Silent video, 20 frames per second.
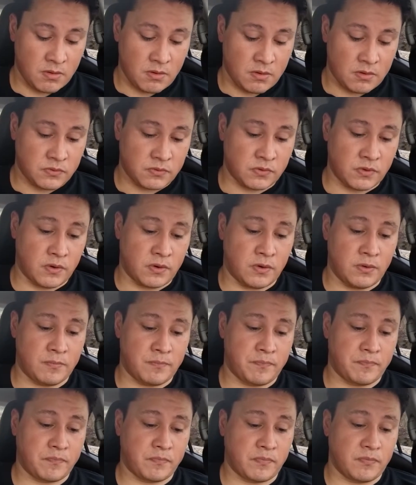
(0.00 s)

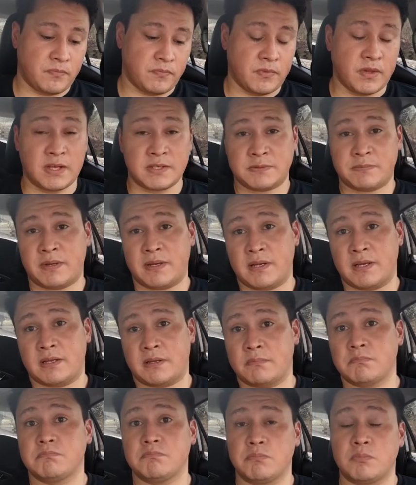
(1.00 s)
So that's
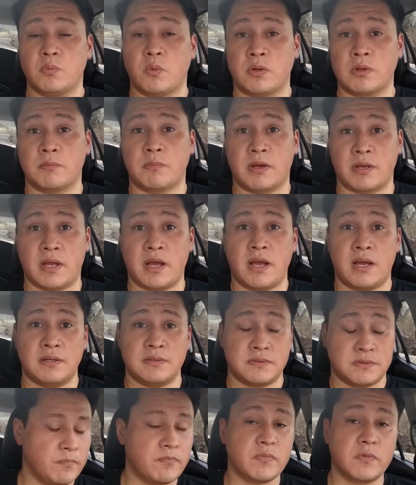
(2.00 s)
one of my
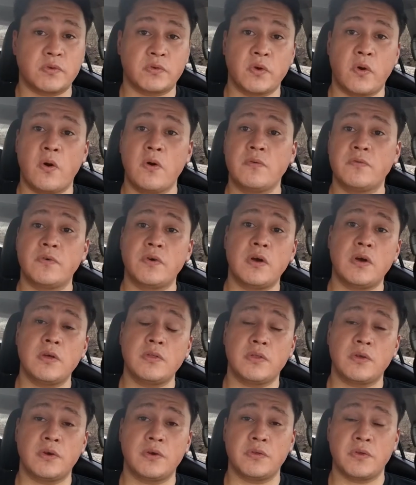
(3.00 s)
cons. So overall,
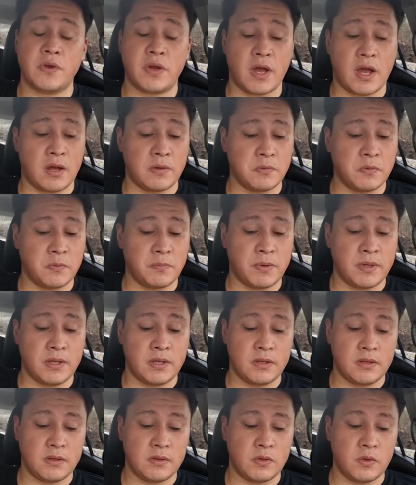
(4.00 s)
the other con would
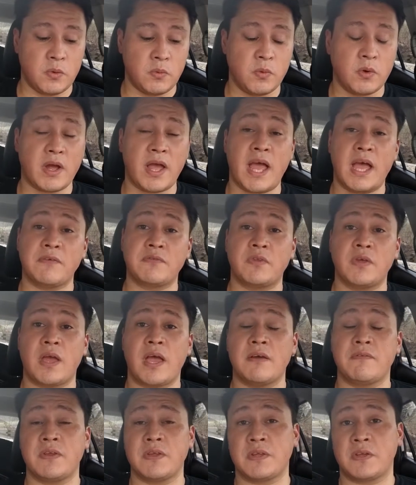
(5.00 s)
be you will have to
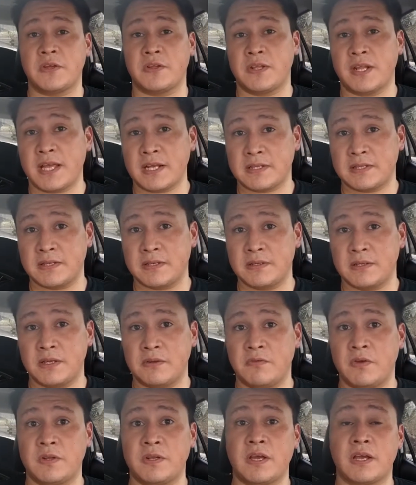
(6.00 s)
have it connected
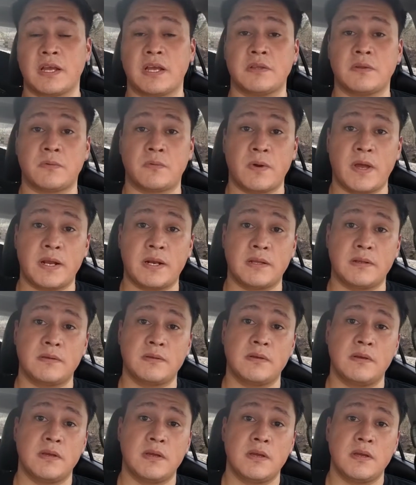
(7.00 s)
if you're not gonna ride it.
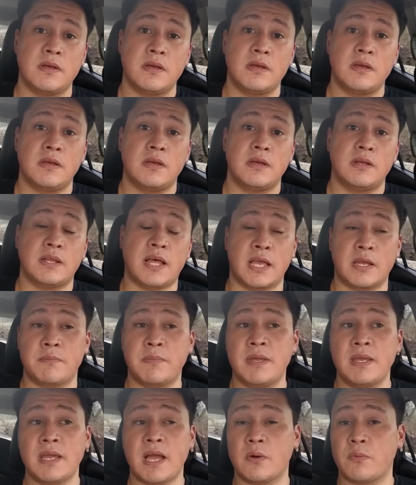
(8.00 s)
Like
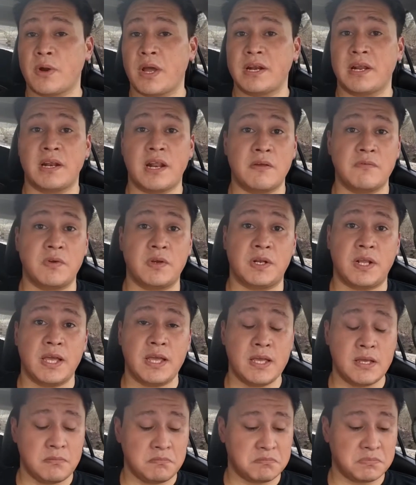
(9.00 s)
me, I ride it every
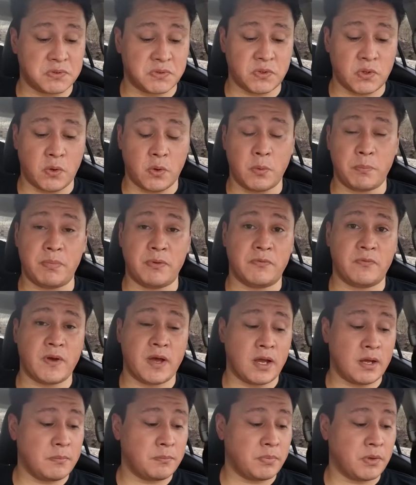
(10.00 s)
day, so it'll be
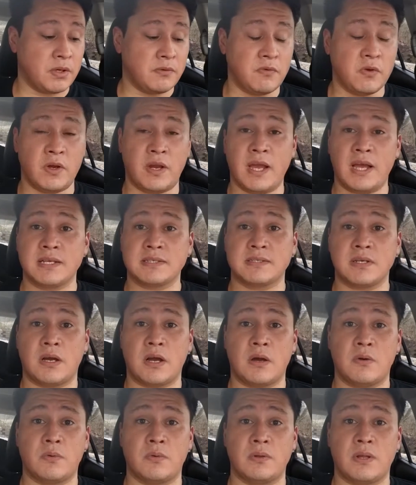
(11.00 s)
fine. But if you guys
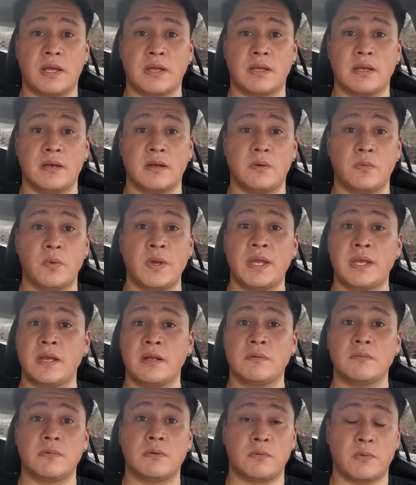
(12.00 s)
are like a
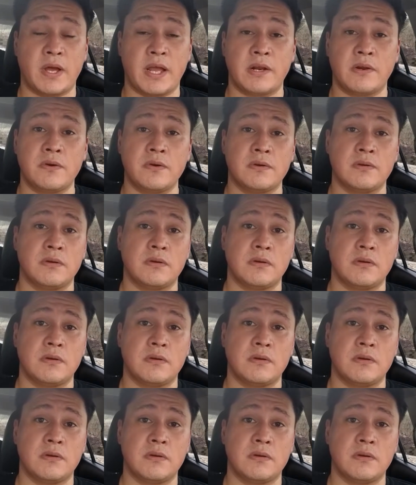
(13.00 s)
weekend rider,